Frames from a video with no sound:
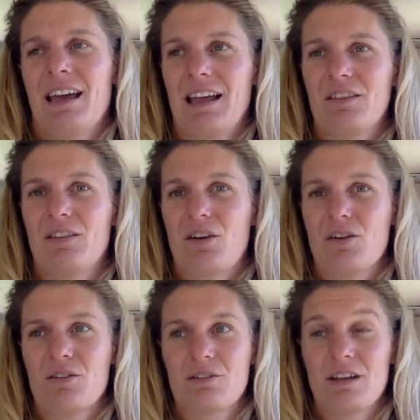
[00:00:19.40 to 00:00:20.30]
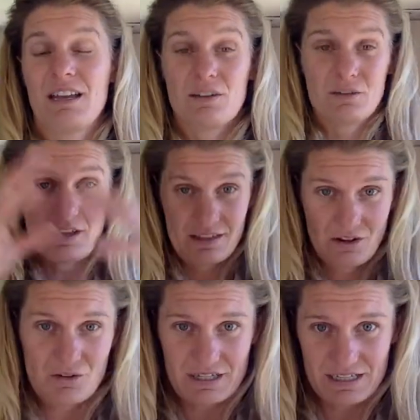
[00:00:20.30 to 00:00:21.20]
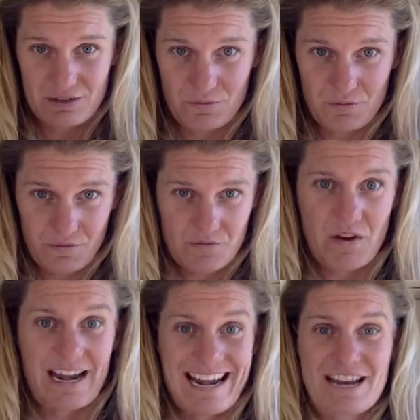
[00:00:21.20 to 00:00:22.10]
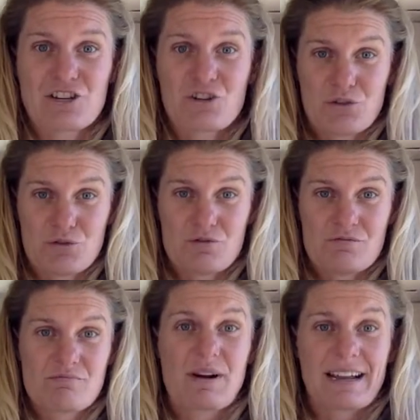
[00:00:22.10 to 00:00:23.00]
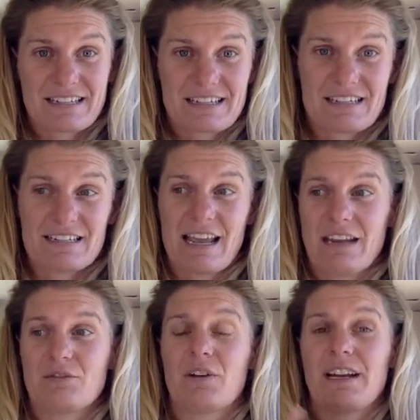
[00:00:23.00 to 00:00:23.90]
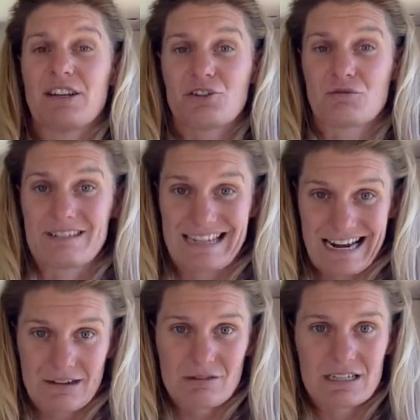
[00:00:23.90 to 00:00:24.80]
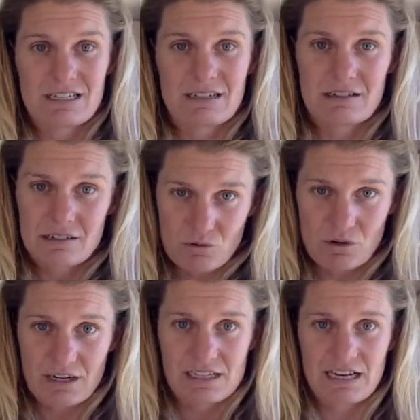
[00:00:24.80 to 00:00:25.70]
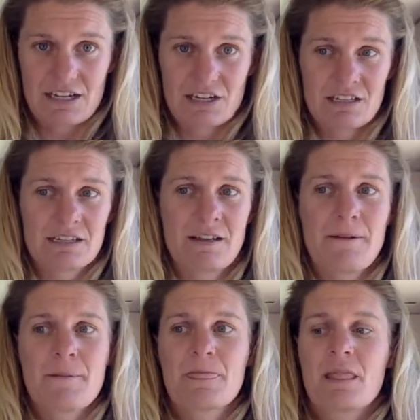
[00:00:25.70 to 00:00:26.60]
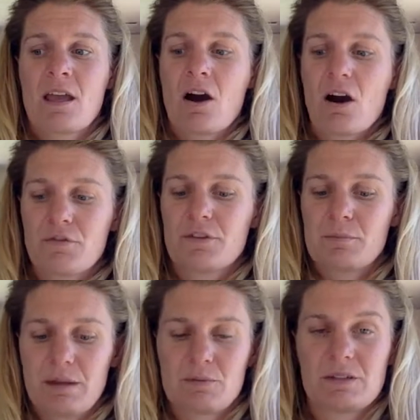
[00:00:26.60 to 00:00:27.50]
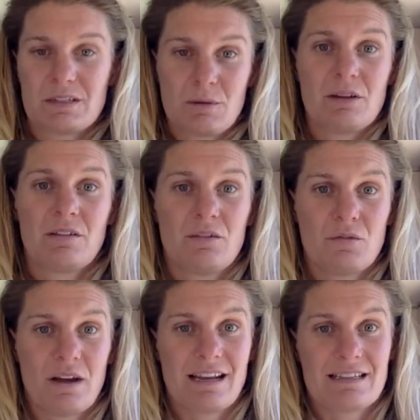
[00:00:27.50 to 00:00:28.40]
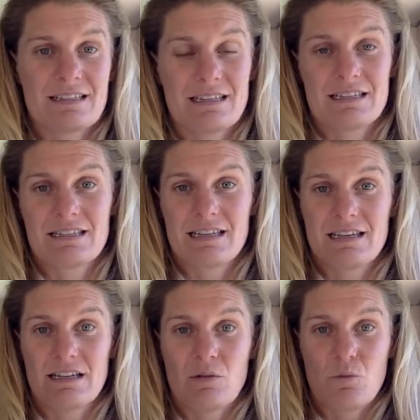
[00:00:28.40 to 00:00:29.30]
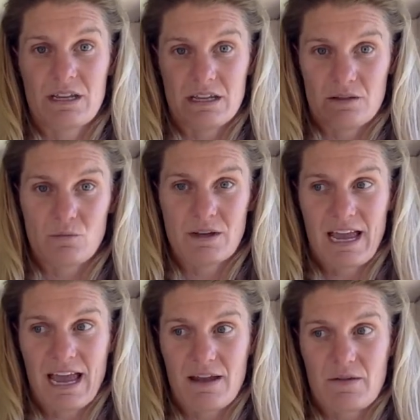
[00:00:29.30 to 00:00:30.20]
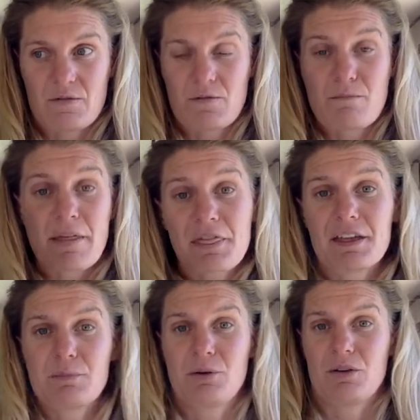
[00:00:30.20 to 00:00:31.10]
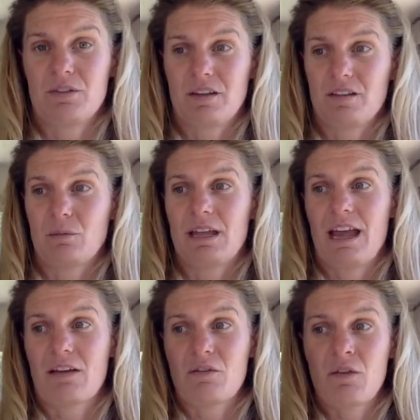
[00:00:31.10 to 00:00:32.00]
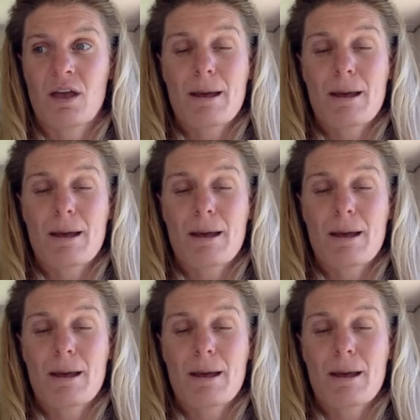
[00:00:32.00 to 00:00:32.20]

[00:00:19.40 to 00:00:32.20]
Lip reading: And so in the context of financial practices and financial data within organisations, often people's experience of finance is that we have month-end process, we have